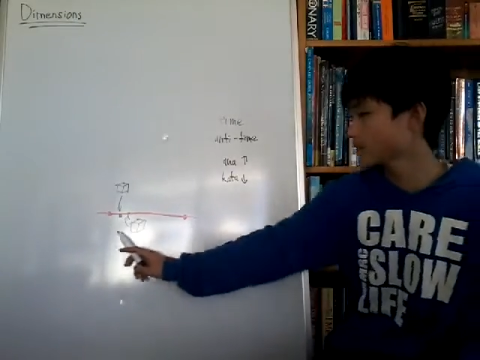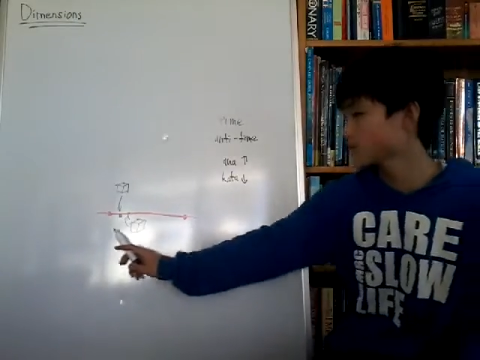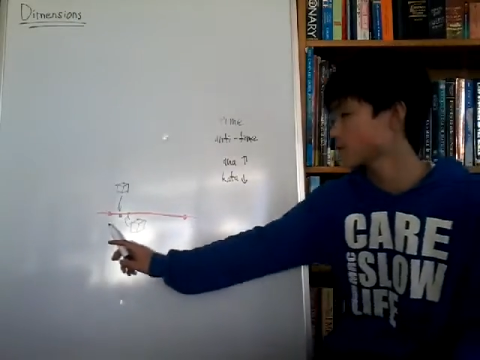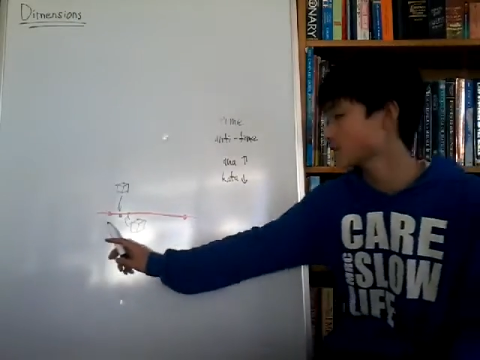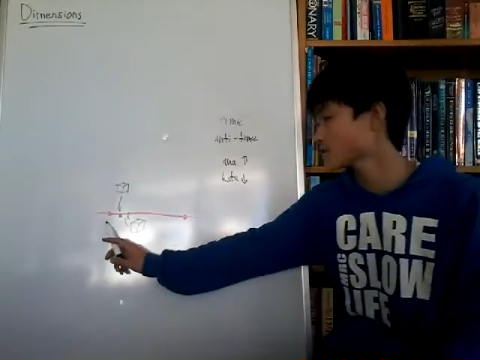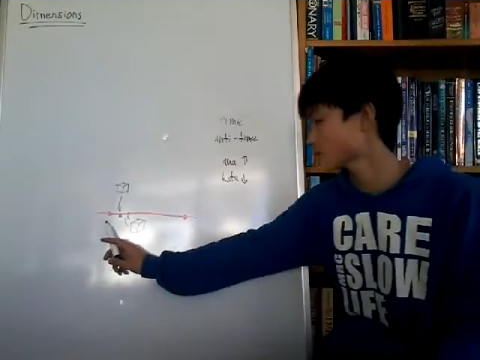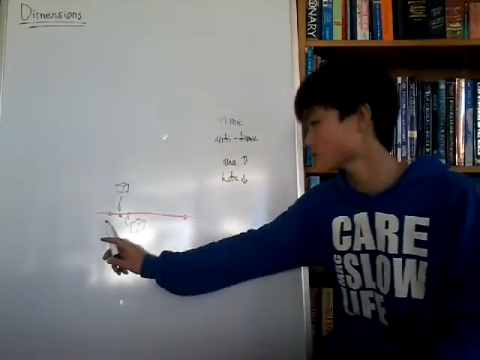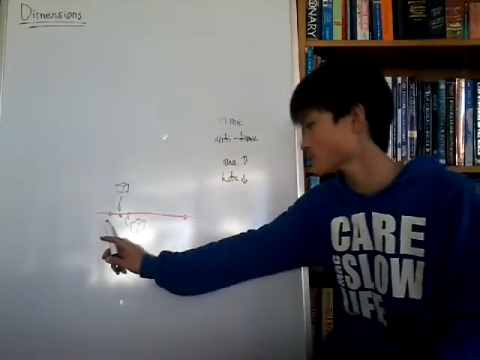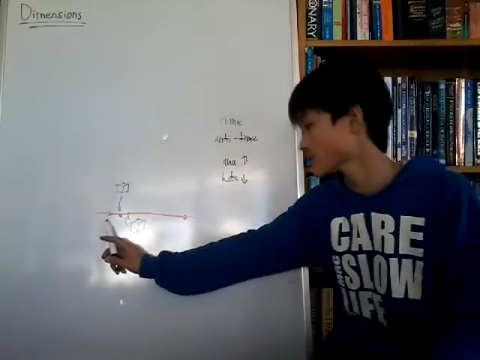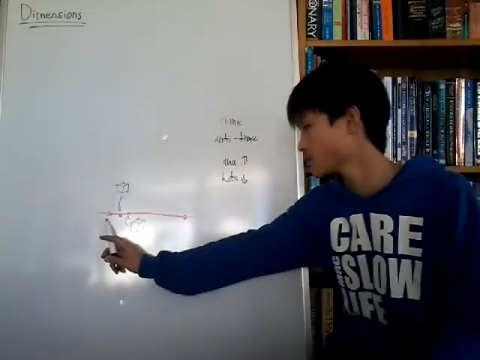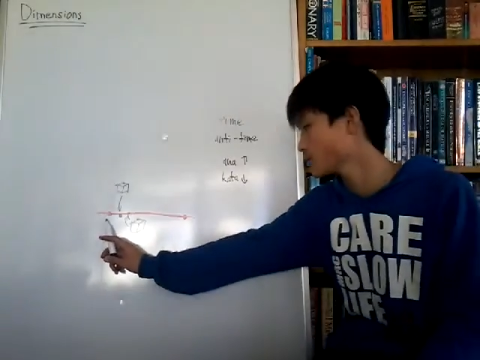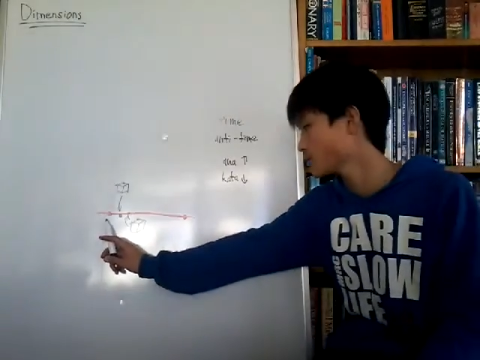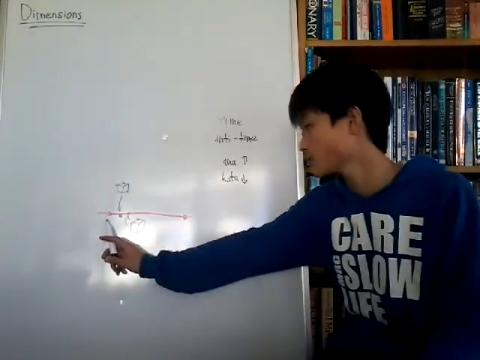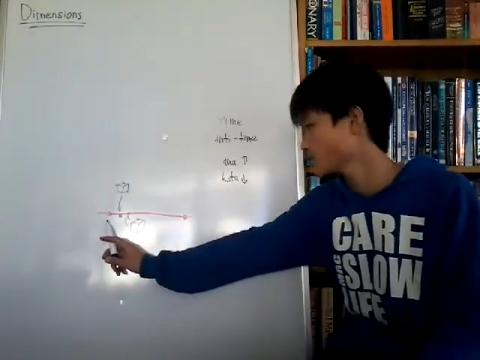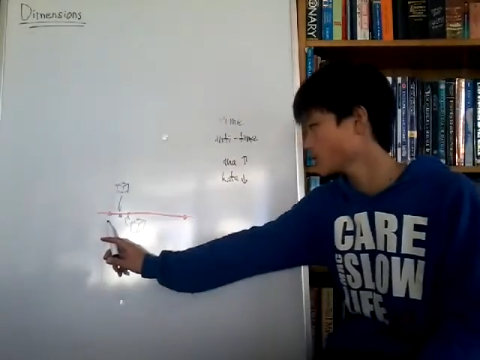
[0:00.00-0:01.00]
and this is when
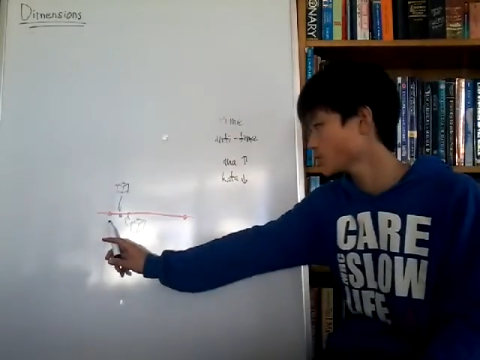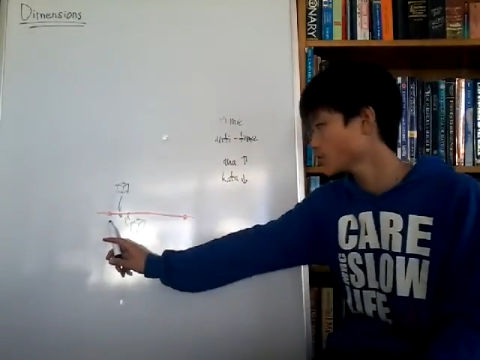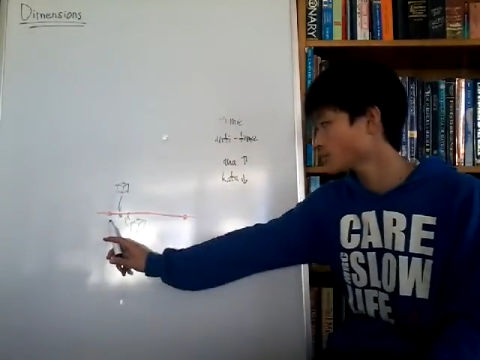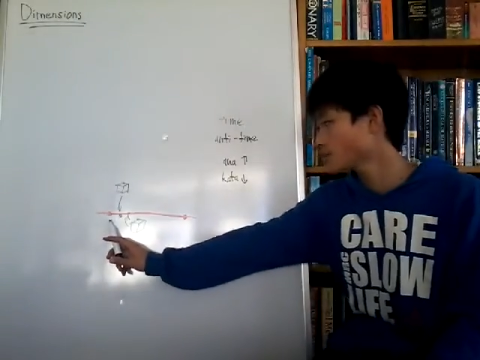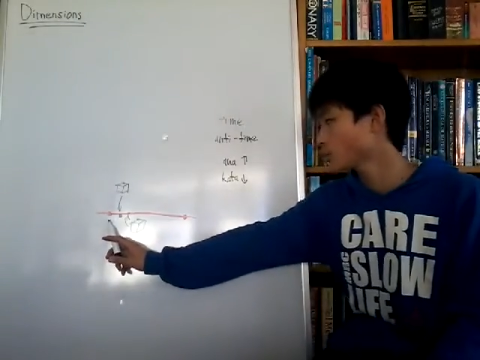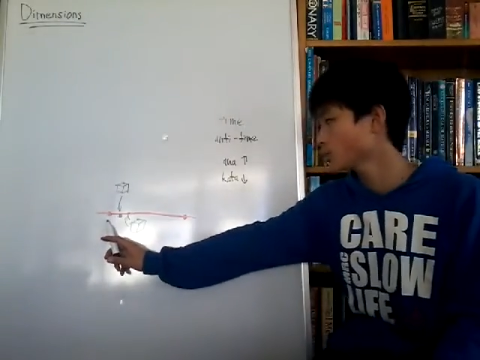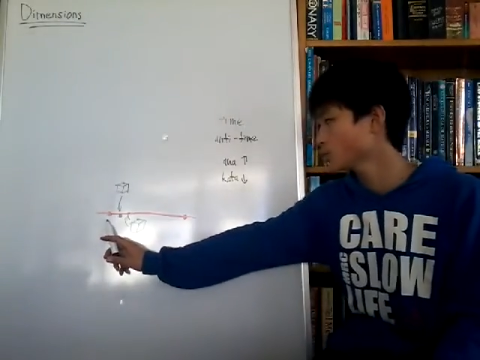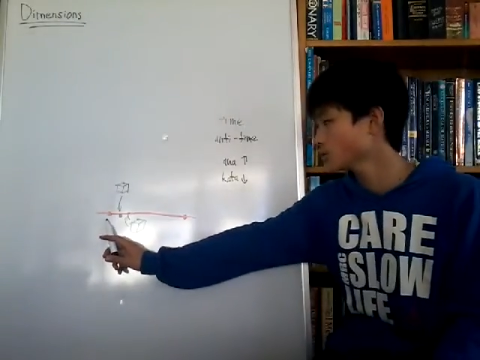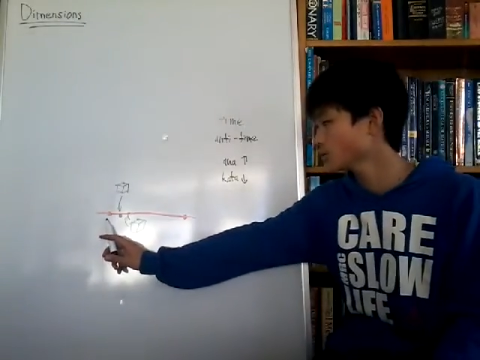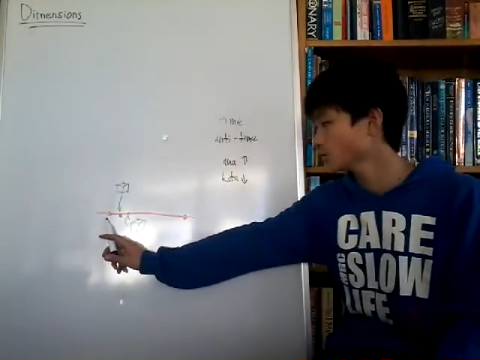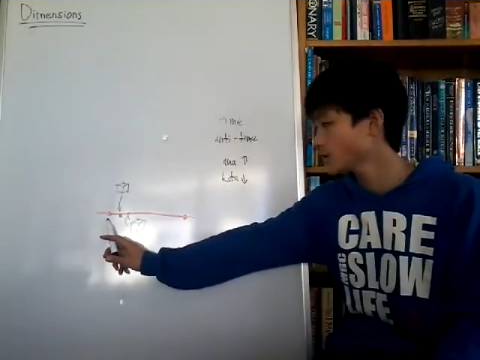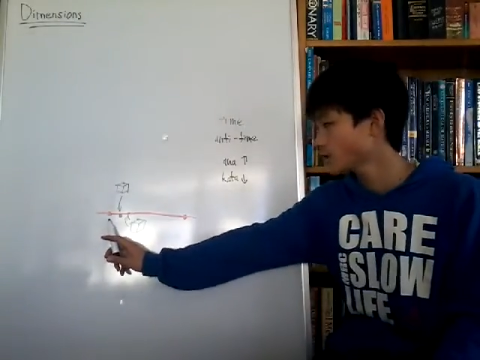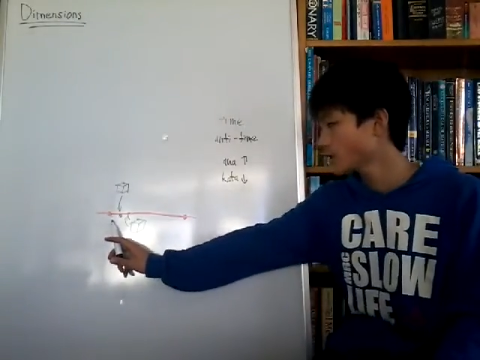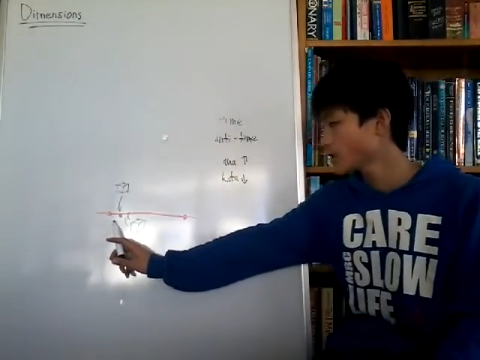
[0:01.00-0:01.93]
I'm born,